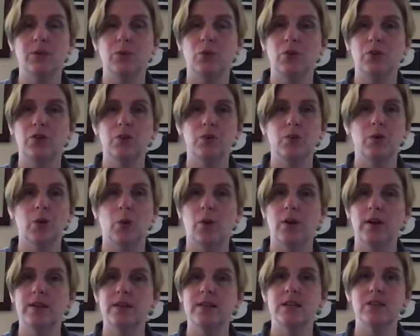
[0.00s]
We'll do
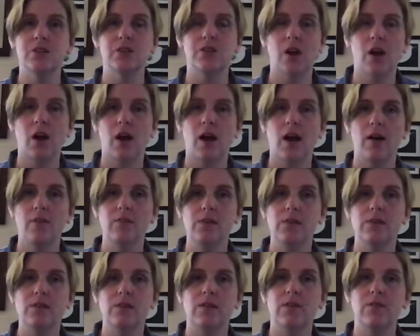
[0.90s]
orientation,
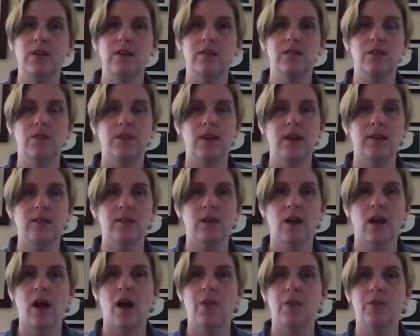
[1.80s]
obviously face-to-face
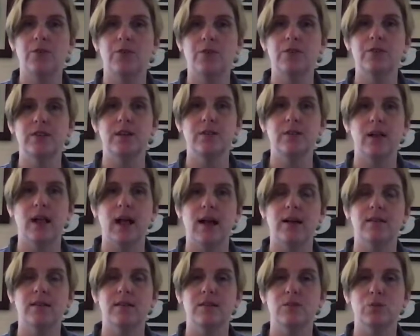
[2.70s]
on the first day of
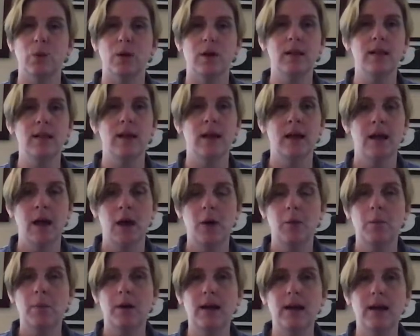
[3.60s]
class as well,
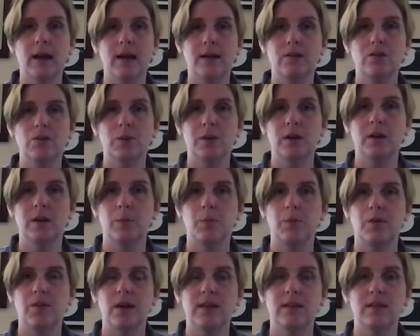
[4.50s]
but I just wanted to
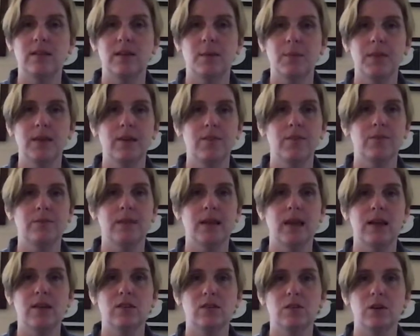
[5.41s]
provide something in
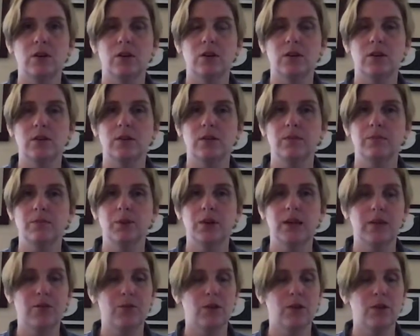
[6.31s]
case you're
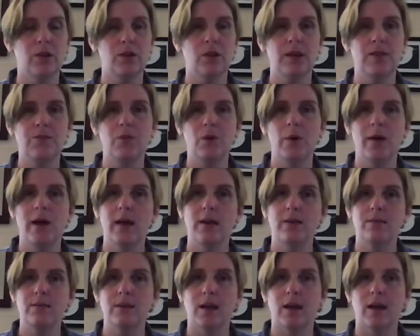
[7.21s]
looking for a little info ahead
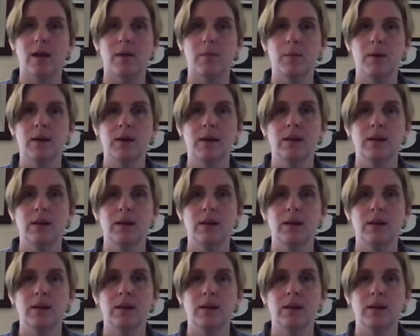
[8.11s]
of time.